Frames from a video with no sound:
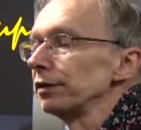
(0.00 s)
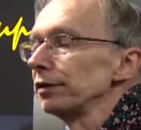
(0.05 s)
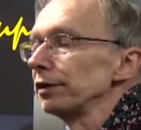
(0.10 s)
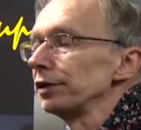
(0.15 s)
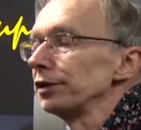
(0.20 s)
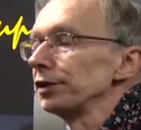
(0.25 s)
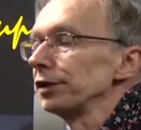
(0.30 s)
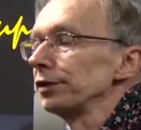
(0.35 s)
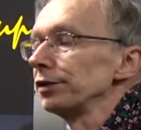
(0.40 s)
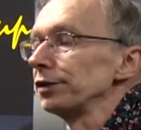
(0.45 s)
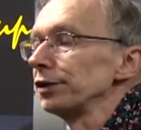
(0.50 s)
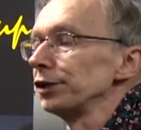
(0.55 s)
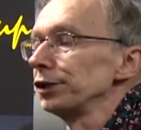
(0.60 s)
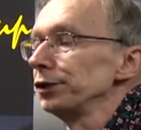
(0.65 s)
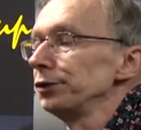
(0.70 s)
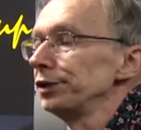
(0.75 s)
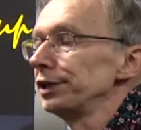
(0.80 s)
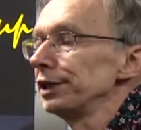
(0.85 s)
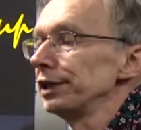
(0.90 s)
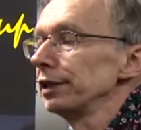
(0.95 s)
I need to go to
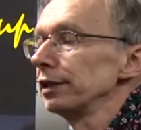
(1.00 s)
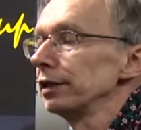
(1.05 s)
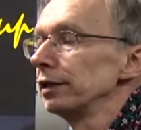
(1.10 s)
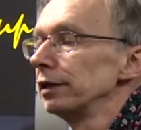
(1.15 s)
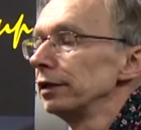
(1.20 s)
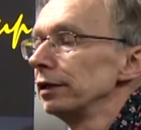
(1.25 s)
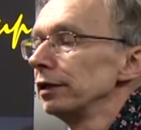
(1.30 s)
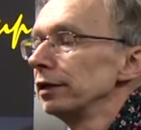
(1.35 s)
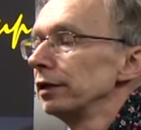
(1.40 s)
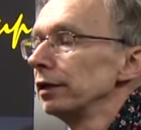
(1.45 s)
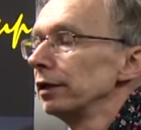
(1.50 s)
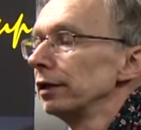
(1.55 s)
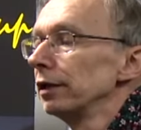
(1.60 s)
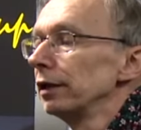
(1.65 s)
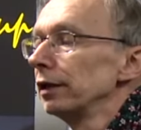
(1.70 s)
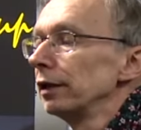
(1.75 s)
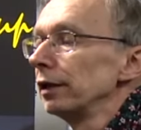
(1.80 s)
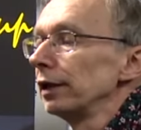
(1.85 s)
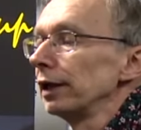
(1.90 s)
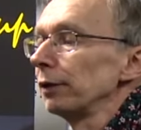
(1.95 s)
shooting
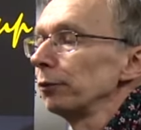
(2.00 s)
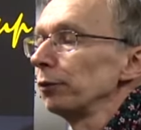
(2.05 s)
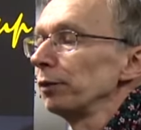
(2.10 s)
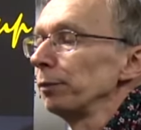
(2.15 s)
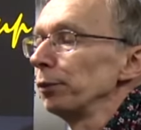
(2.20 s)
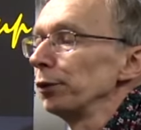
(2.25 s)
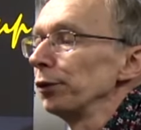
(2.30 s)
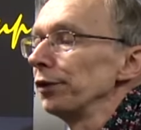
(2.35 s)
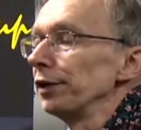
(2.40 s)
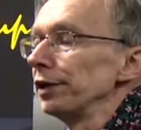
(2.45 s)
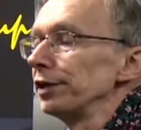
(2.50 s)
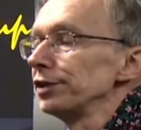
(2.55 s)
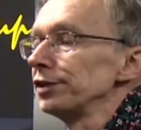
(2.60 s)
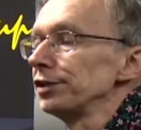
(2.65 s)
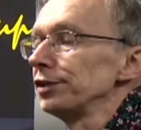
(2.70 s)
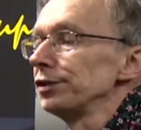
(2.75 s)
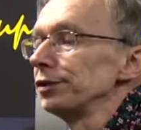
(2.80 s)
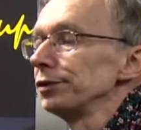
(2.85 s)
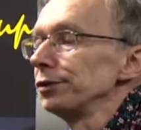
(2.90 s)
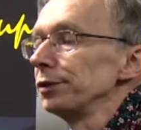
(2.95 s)
and we put
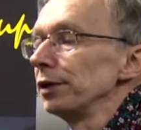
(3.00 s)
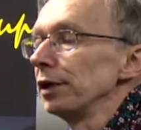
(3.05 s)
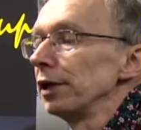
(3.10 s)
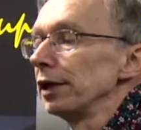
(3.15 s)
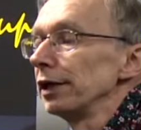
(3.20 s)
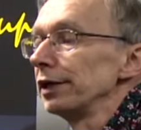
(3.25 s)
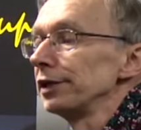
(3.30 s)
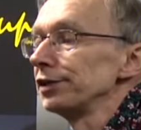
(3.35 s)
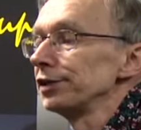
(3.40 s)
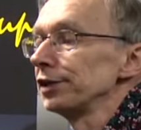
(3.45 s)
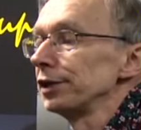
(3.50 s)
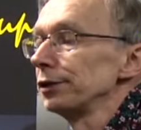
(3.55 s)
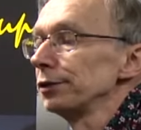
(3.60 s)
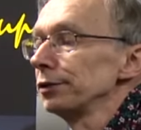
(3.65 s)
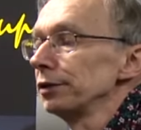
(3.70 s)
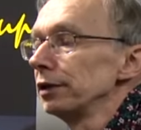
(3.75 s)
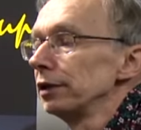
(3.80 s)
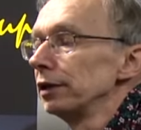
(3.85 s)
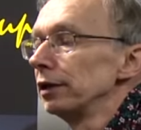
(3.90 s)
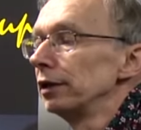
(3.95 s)
this to
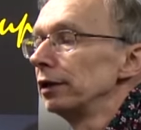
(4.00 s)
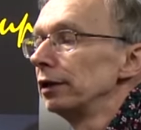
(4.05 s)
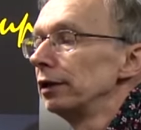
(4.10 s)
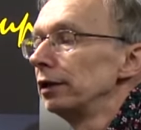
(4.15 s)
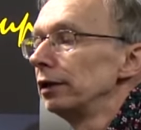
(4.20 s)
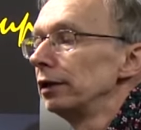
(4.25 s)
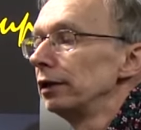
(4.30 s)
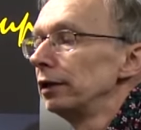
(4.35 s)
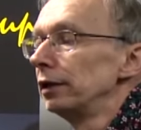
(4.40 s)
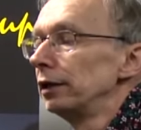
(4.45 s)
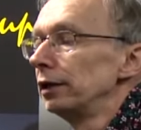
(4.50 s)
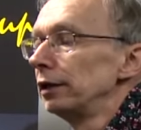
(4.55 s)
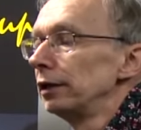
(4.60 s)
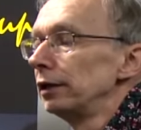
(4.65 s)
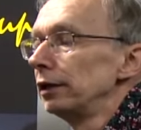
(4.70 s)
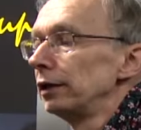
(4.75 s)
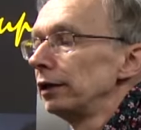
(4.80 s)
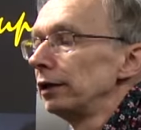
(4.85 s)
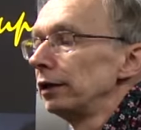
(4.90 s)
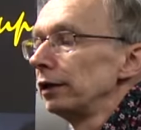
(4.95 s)
ISO
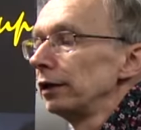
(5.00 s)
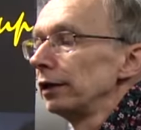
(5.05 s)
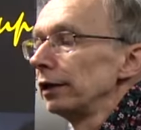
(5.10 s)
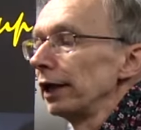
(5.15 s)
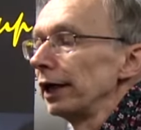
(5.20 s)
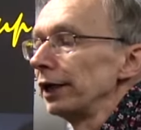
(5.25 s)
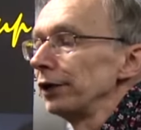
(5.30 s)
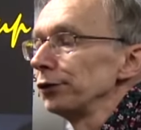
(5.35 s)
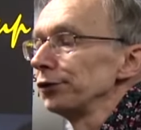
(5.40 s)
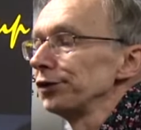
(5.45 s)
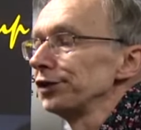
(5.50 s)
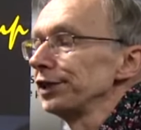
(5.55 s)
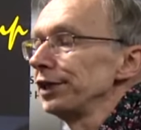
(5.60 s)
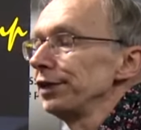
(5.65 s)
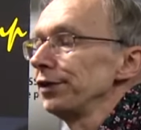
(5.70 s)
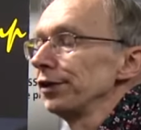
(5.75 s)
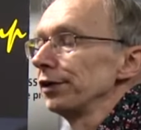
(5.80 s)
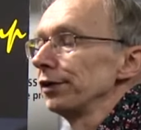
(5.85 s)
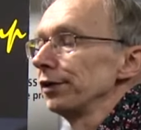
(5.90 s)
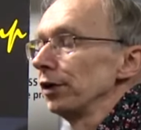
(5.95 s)
and you'll
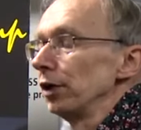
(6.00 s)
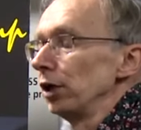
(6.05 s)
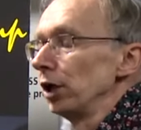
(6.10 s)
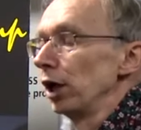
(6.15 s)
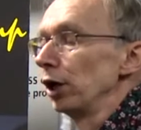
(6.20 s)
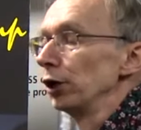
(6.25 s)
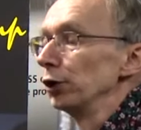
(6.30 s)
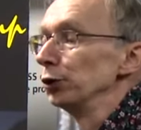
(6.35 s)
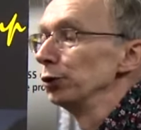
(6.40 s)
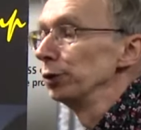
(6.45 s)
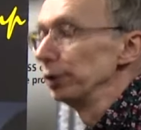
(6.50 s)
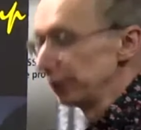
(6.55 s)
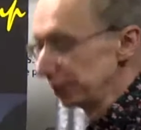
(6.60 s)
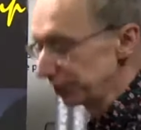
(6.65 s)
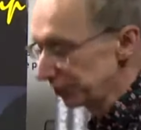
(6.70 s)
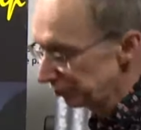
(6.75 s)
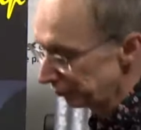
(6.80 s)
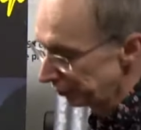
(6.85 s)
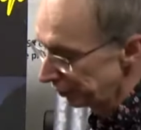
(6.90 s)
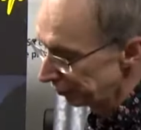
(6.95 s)
see that low
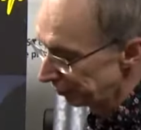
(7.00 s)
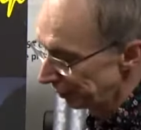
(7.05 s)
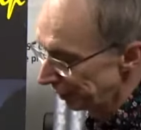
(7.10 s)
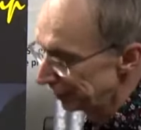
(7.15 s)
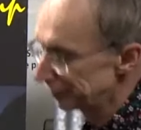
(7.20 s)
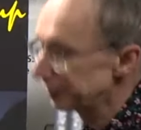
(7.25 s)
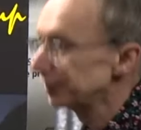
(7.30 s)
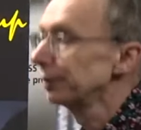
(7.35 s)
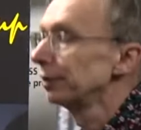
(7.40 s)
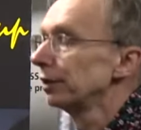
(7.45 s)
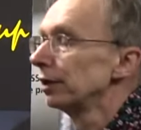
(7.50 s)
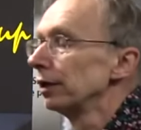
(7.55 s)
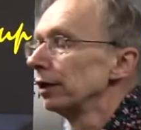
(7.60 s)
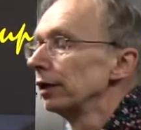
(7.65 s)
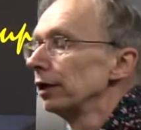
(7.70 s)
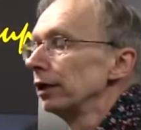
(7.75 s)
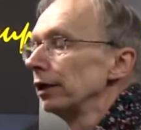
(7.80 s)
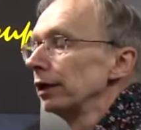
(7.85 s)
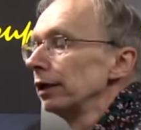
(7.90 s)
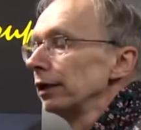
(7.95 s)
is 320.
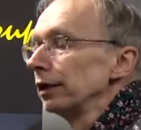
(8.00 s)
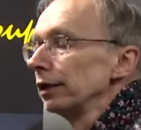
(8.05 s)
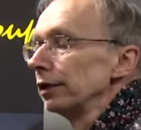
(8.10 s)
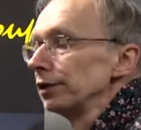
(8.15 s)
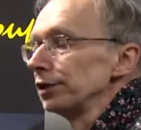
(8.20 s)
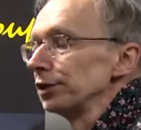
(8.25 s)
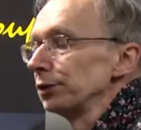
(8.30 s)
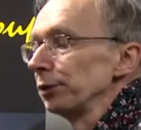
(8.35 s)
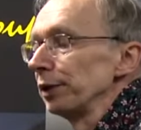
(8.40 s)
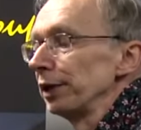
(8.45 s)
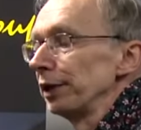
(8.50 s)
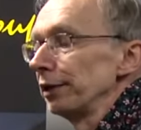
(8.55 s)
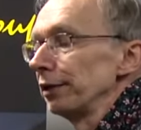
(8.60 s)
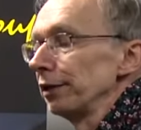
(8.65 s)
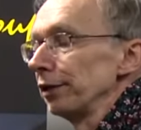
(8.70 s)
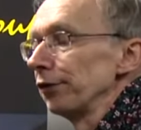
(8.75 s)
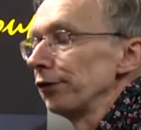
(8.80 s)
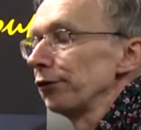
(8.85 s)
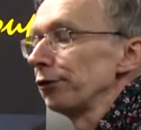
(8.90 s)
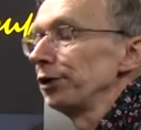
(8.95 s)
So we're
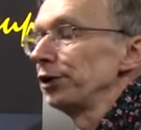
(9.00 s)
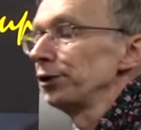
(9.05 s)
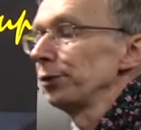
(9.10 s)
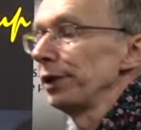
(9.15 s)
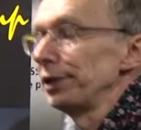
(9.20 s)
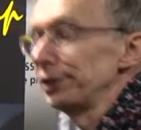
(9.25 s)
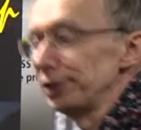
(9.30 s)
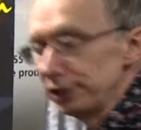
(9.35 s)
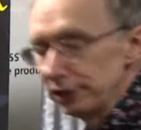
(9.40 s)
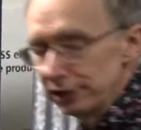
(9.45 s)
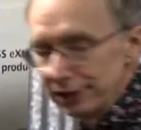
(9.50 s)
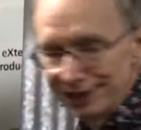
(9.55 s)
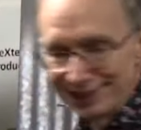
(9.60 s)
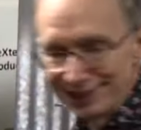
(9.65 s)
at 320.